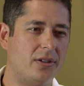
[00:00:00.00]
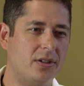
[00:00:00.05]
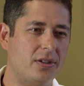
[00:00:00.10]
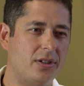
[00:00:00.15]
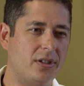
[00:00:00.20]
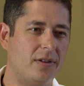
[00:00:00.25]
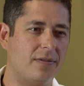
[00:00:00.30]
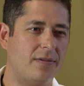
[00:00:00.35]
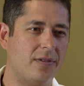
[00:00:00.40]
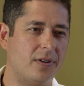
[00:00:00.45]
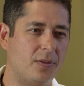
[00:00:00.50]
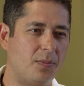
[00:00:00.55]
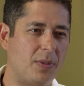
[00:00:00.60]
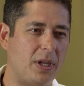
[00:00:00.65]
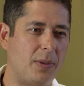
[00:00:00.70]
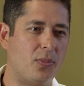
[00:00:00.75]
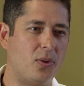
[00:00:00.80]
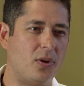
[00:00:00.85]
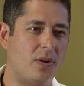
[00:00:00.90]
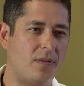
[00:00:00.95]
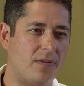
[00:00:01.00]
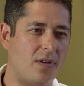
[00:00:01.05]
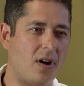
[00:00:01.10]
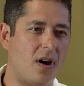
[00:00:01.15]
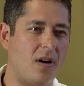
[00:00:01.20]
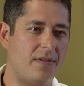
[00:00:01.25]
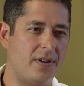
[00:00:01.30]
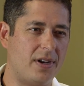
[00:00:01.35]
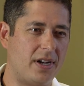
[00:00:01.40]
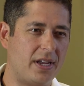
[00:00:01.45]
the different people
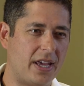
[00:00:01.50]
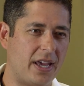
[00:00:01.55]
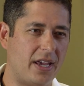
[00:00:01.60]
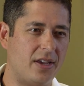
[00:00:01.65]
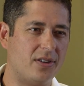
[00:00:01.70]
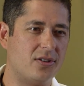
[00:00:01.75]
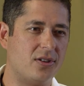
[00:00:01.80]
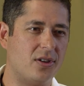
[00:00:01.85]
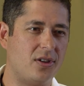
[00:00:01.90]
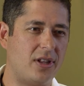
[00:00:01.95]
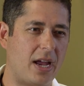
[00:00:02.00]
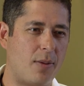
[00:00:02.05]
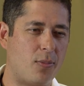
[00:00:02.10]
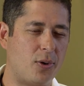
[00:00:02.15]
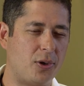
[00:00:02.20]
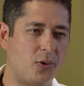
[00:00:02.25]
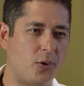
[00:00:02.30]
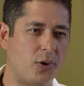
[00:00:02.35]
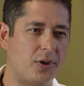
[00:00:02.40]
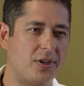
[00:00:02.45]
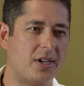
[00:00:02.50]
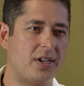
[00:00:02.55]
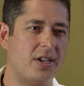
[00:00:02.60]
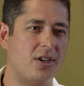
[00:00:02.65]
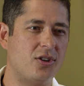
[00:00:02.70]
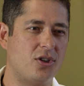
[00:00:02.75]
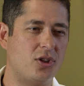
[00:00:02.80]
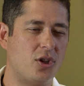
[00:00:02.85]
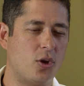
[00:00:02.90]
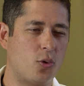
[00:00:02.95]
involved in the case, the laboratory
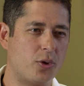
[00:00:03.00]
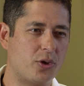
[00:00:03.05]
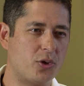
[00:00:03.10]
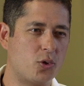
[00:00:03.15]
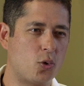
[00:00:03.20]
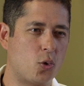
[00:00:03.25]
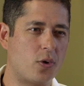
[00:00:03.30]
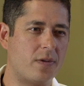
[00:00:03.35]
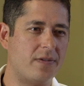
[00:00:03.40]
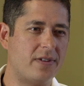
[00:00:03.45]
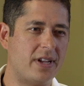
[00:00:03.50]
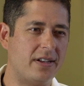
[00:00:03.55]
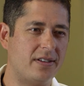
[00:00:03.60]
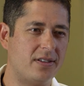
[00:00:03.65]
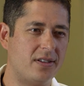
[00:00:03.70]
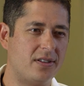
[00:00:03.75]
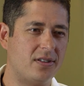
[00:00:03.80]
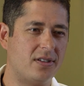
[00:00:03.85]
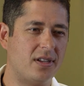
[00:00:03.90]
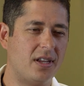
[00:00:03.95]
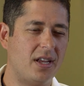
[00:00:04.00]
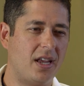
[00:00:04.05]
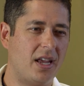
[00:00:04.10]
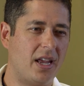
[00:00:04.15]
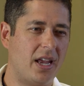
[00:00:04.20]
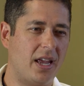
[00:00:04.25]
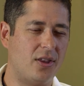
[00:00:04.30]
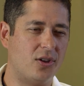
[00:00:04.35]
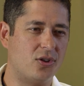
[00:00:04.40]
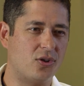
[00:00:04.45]
technician, the restorative dentist,
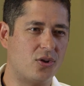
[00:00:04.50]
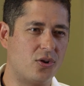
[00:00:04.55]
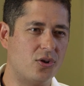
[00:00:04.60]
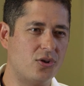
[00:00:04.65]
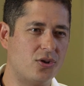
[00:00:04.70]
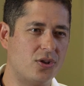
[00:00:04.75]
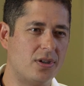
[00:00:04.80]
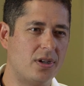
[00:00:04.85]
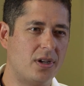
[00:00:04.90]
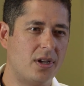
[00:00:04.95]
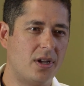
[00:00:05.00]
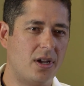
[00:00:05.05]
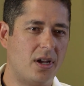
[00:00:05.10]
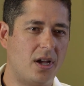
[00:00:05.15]
and the surgeon,